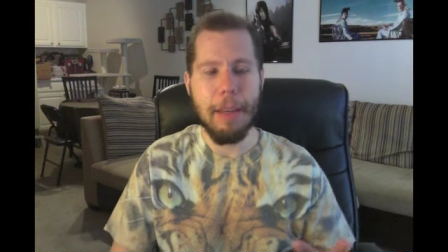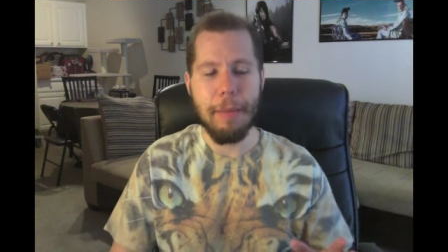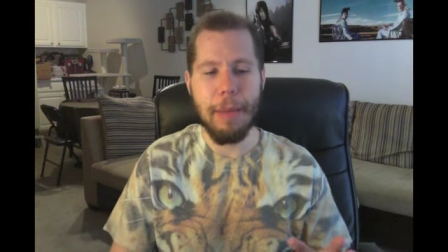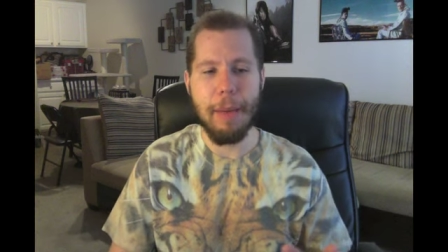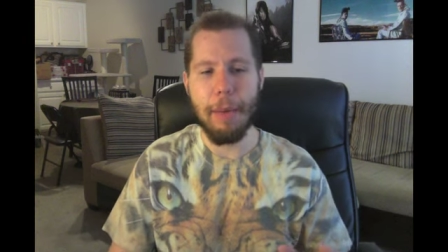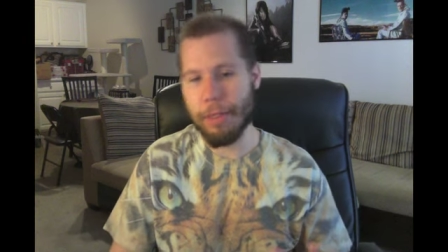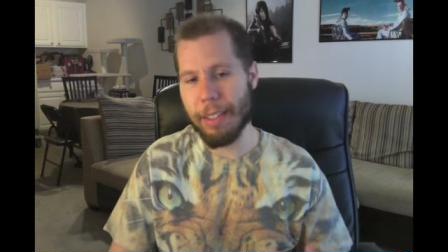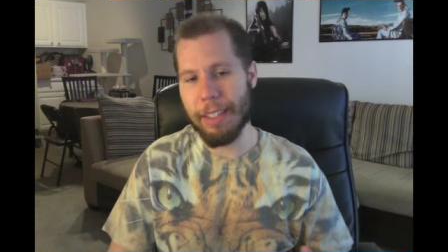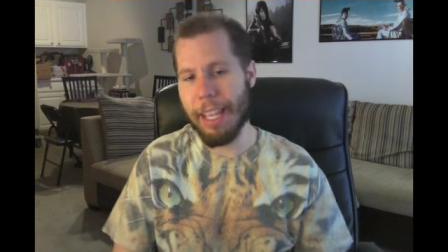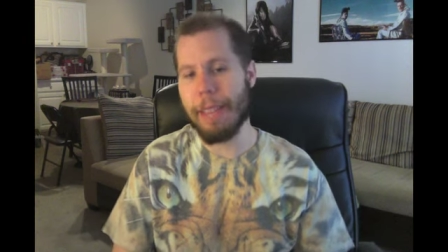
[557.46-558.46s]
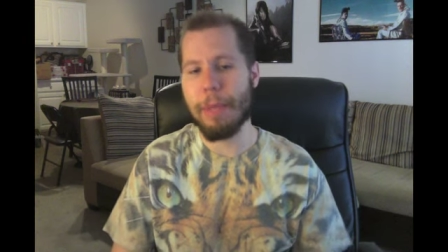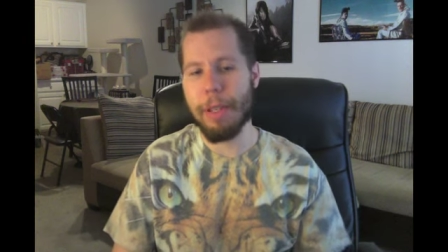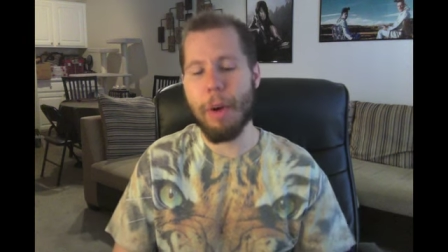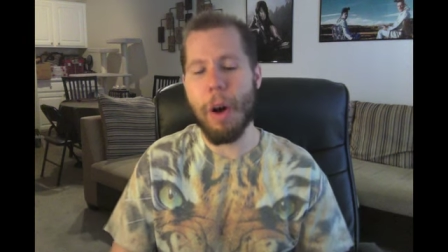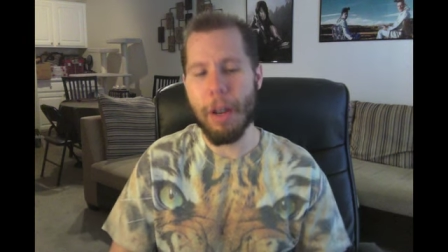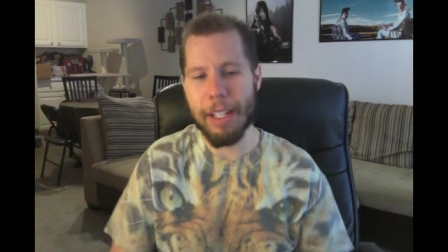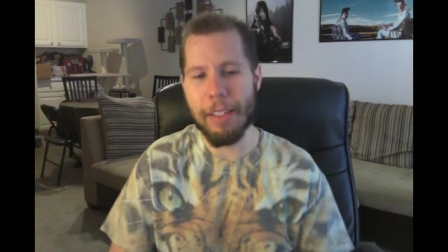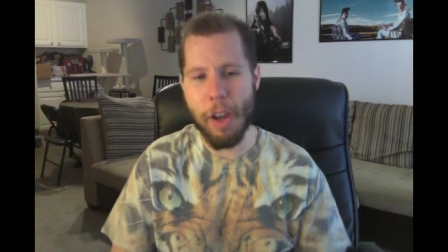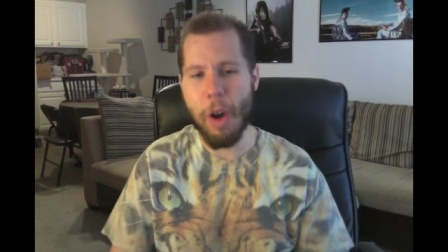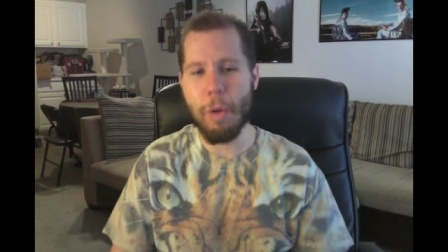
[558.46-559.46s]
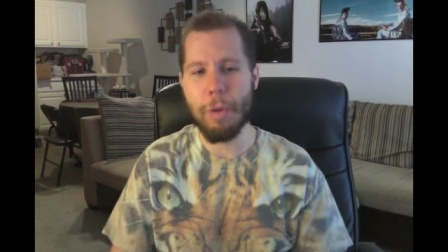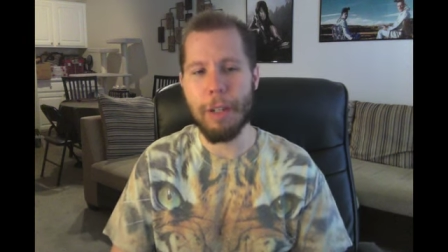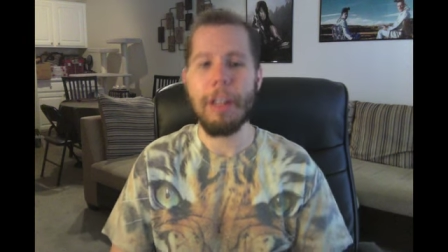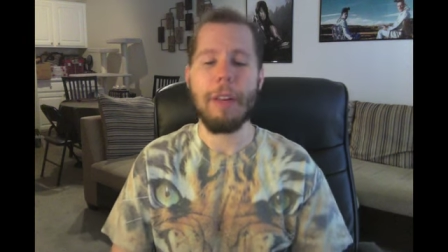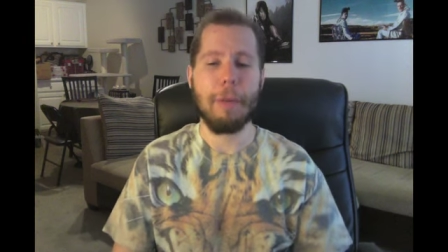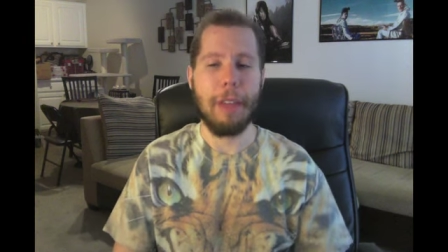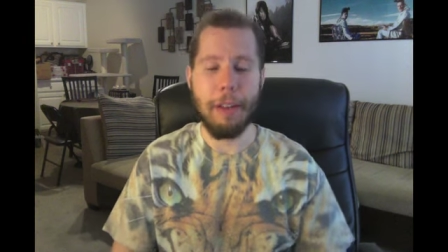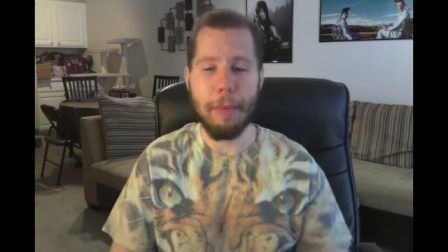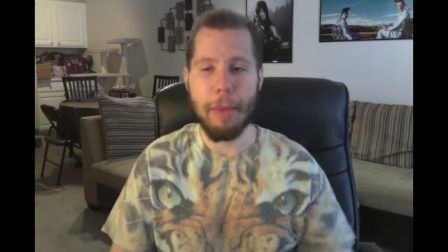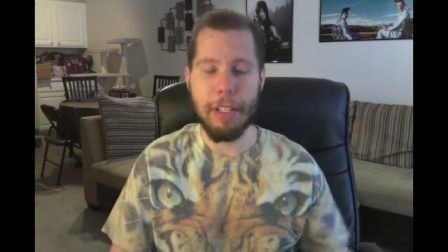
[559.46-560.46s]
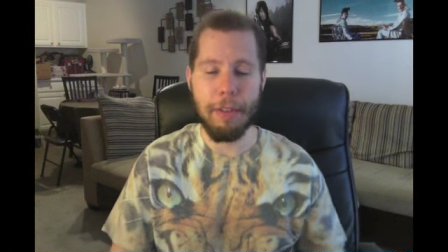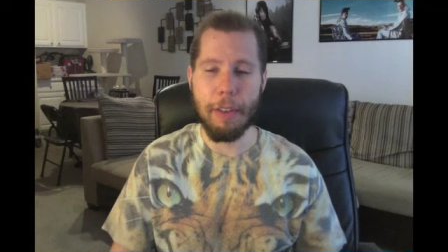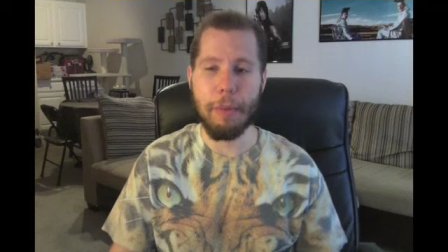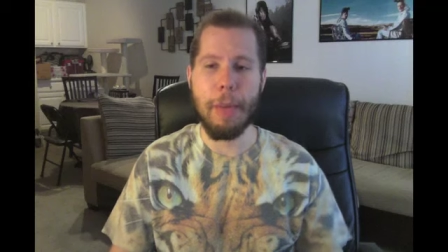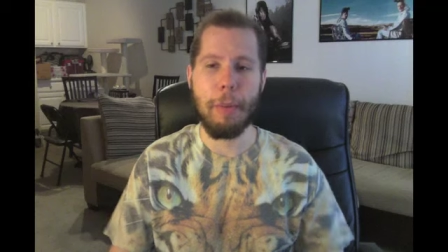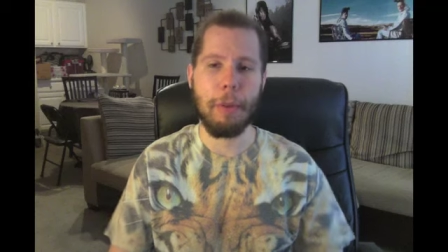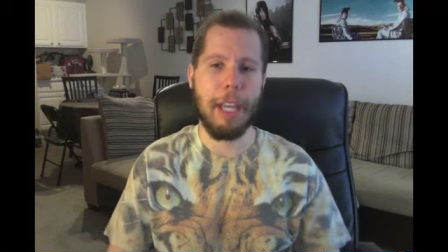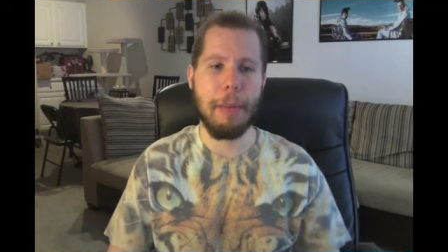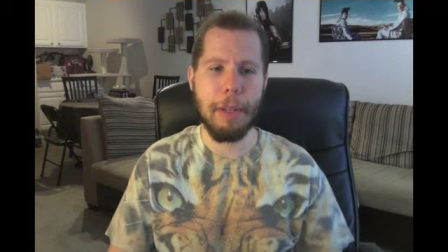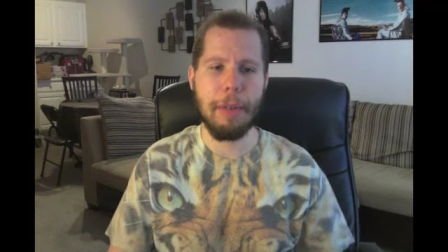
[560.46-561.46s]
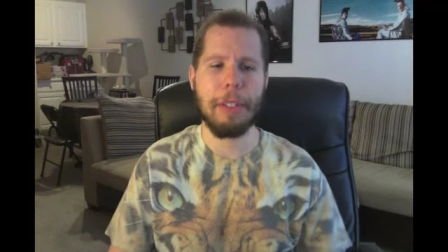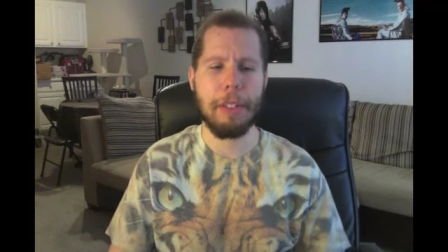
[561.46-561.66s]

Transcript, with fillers: be able to debut on his own without a bunch of other people debuting,